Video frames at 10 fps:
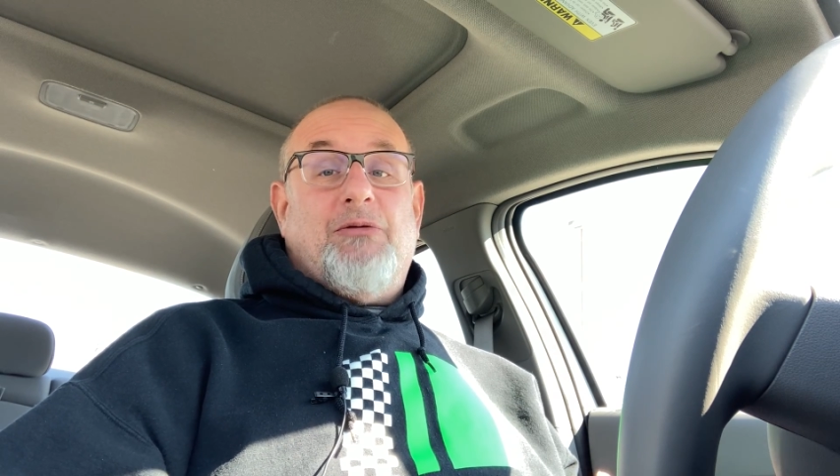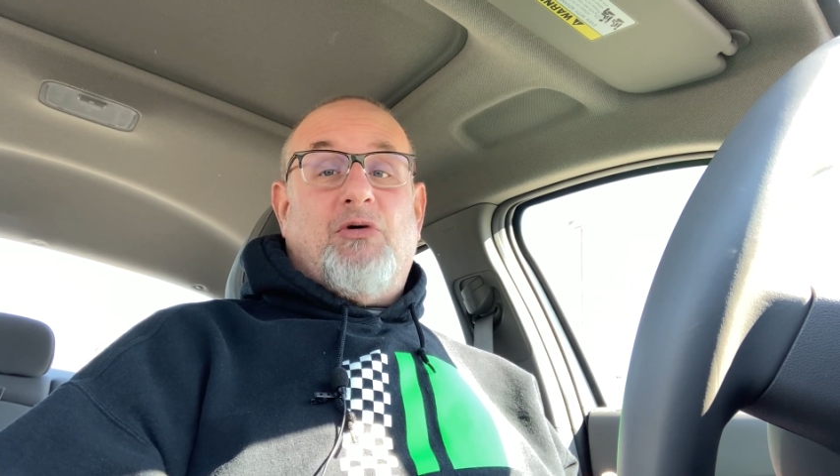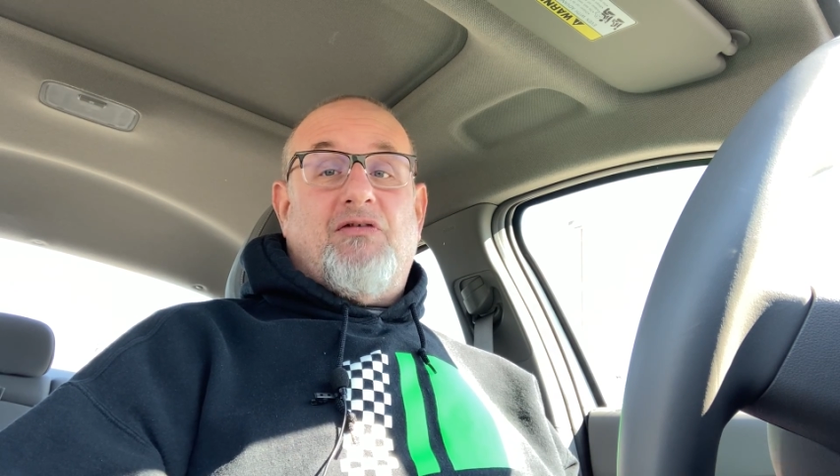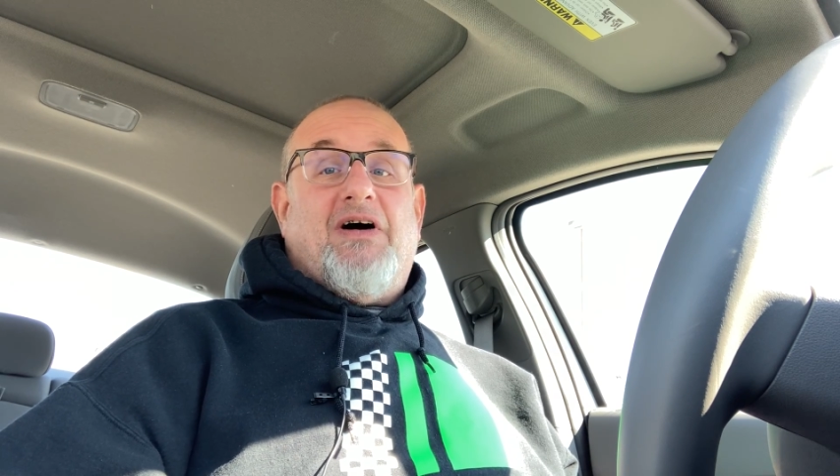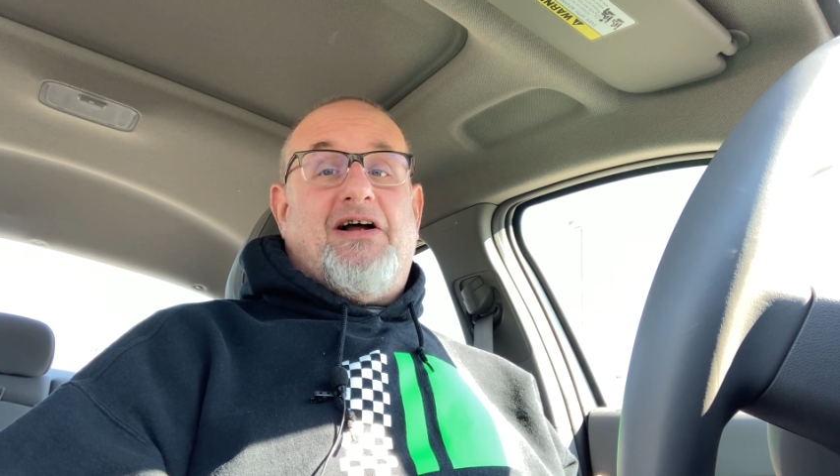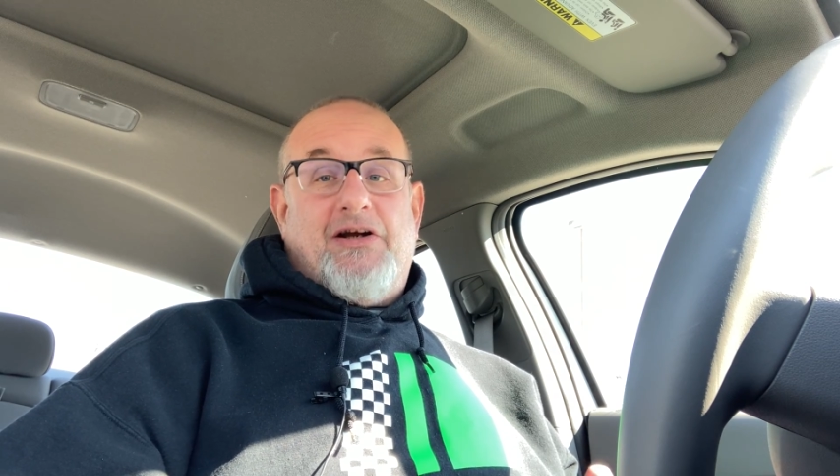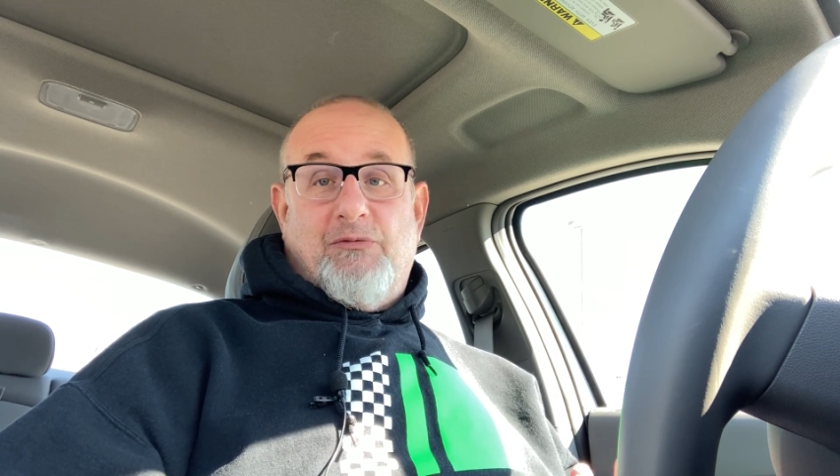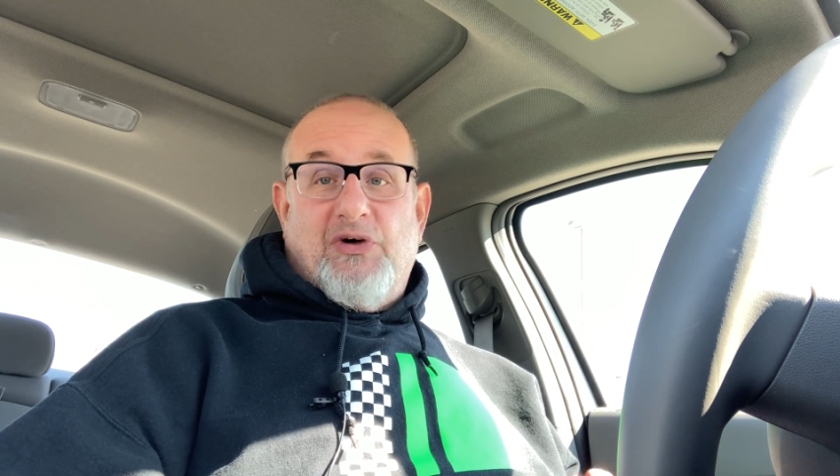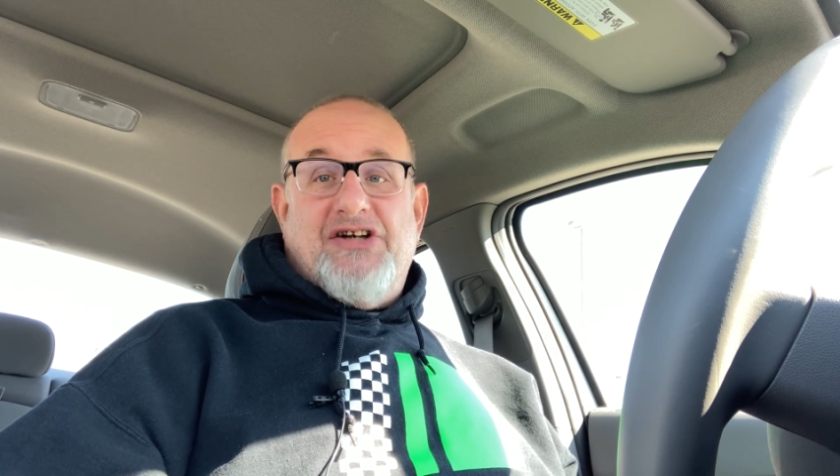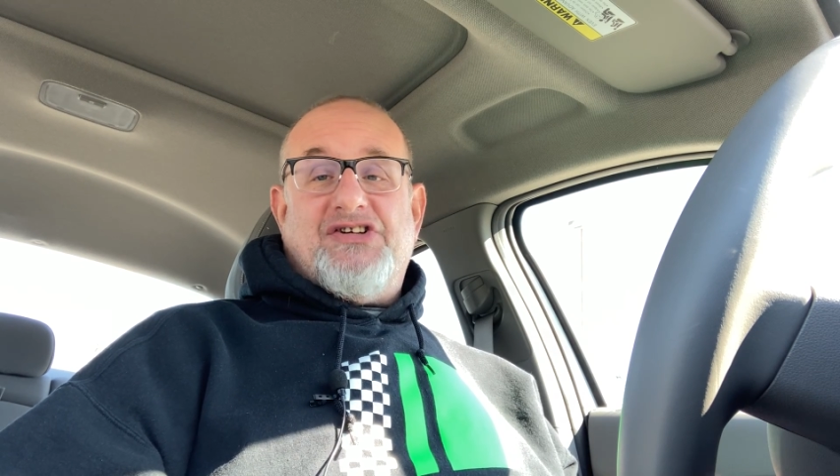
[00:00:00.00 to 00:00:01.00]
more
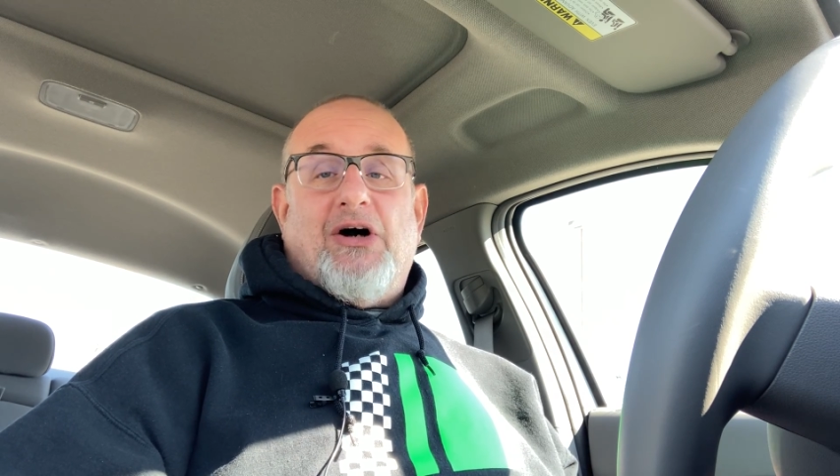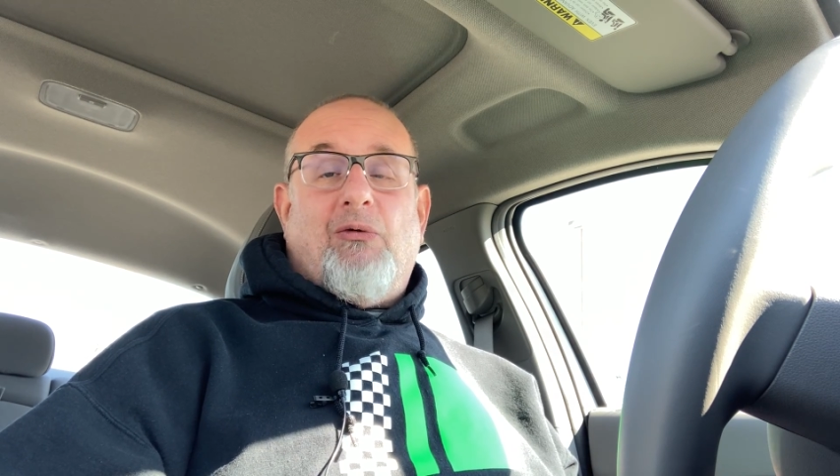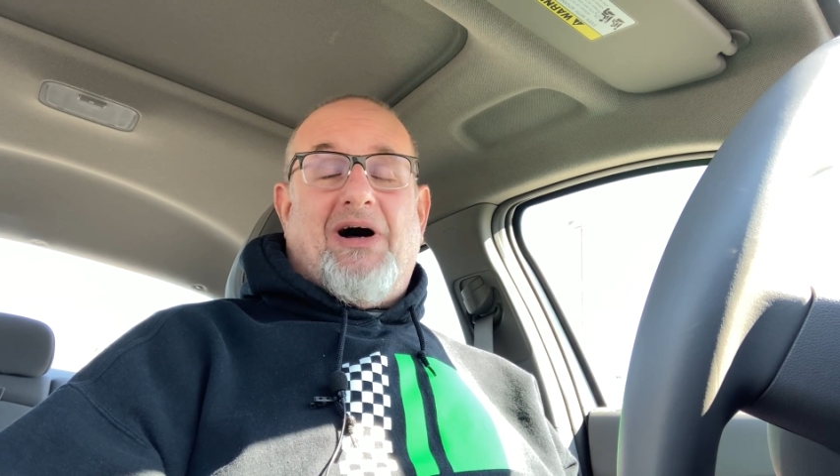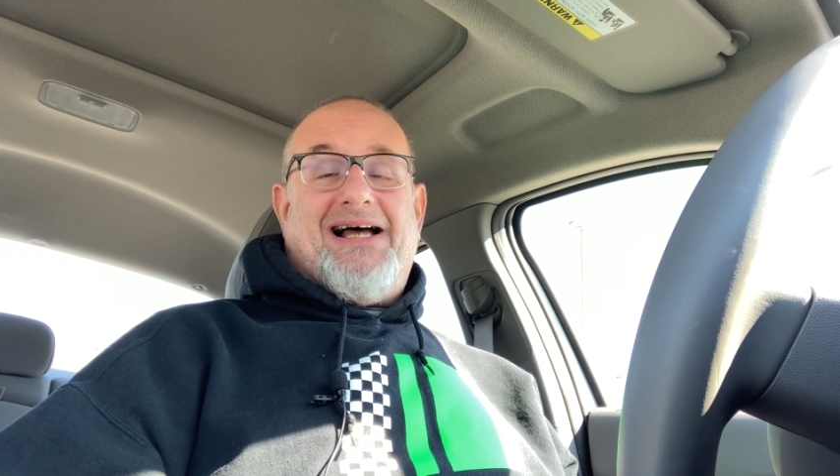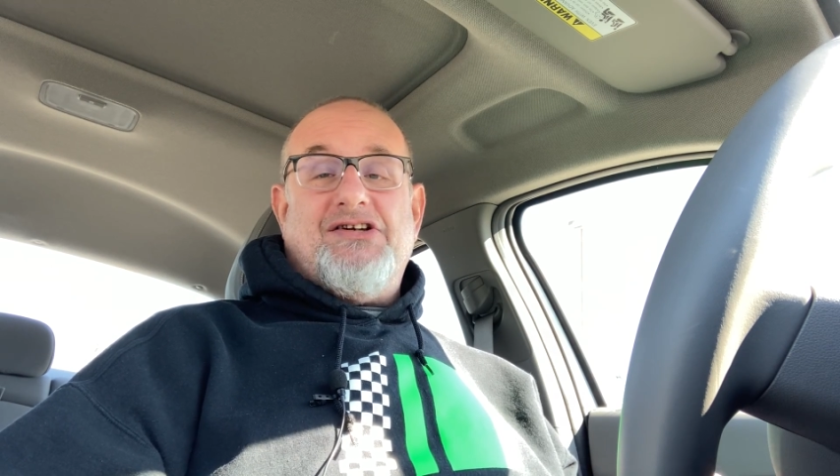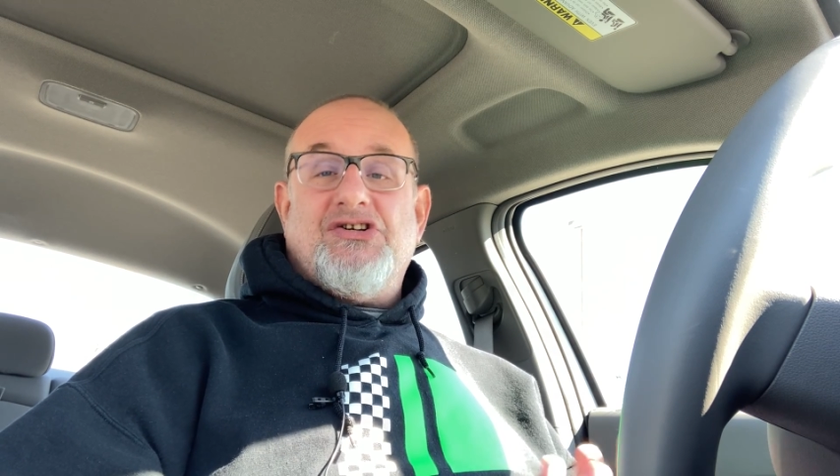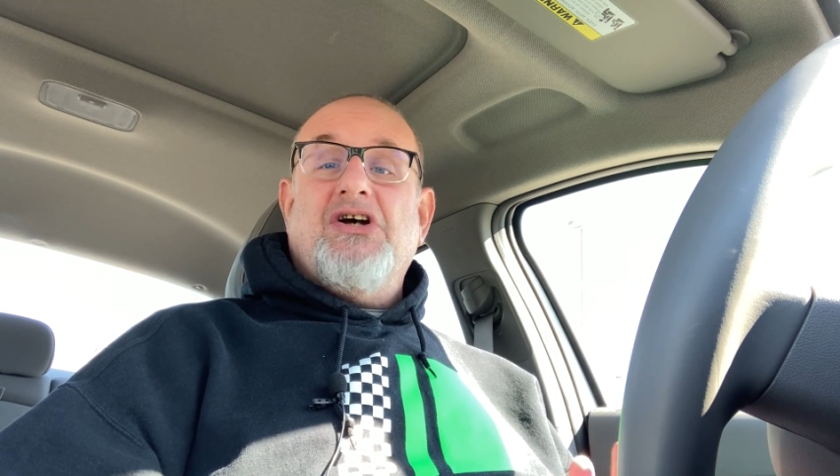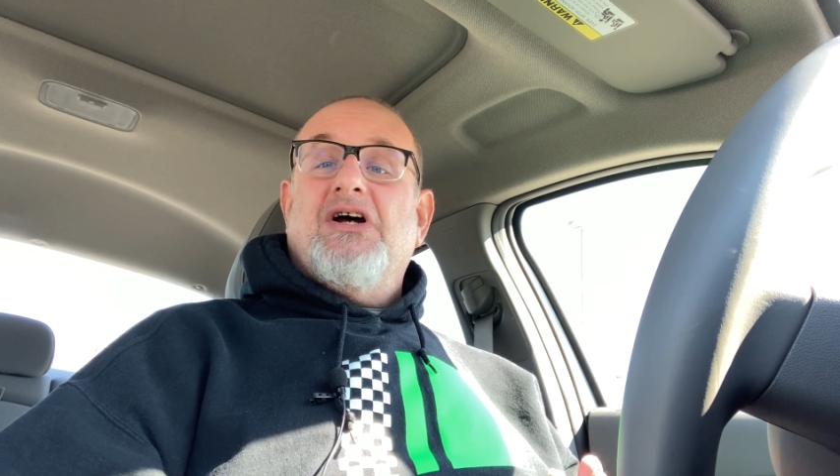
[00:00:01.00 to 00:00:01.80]
volume retail-wise.